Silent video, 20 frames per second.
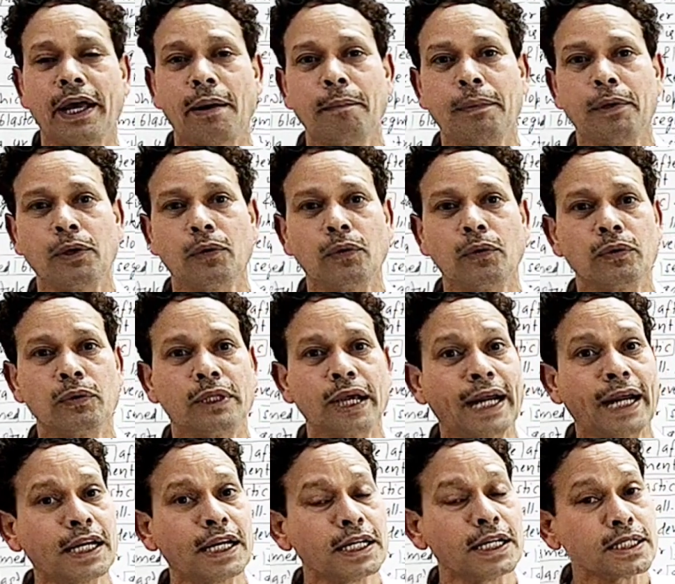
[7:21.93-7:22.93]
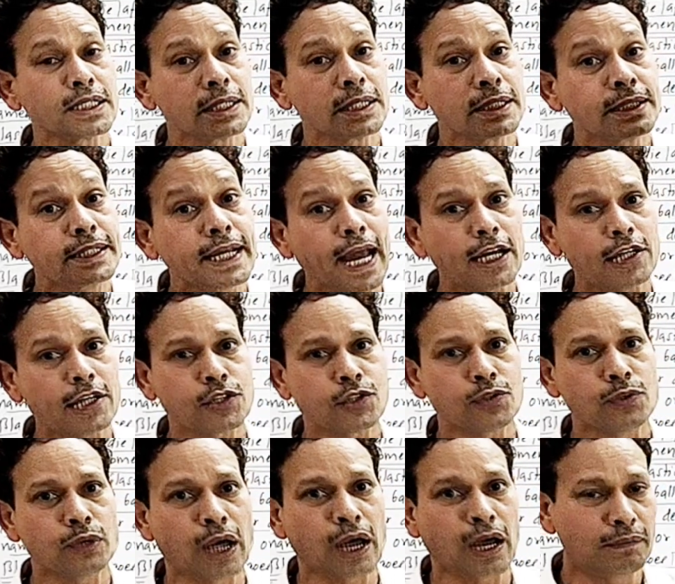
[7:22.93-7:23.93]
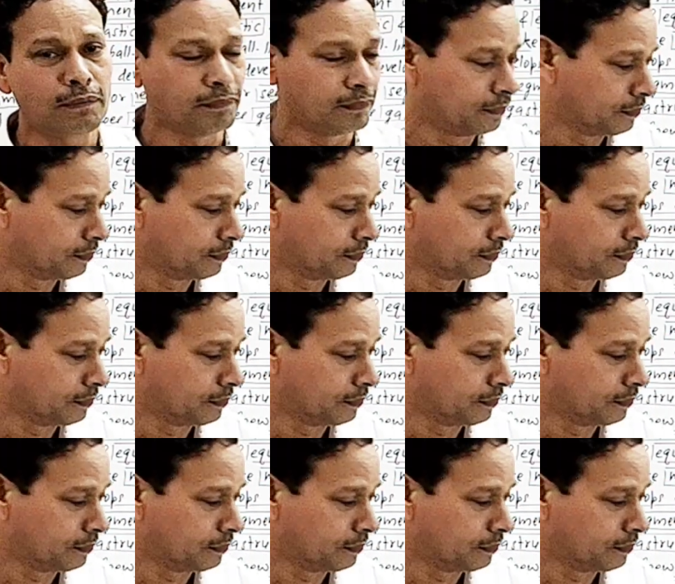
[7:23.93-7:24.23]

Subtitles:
embryo, that is gastrula.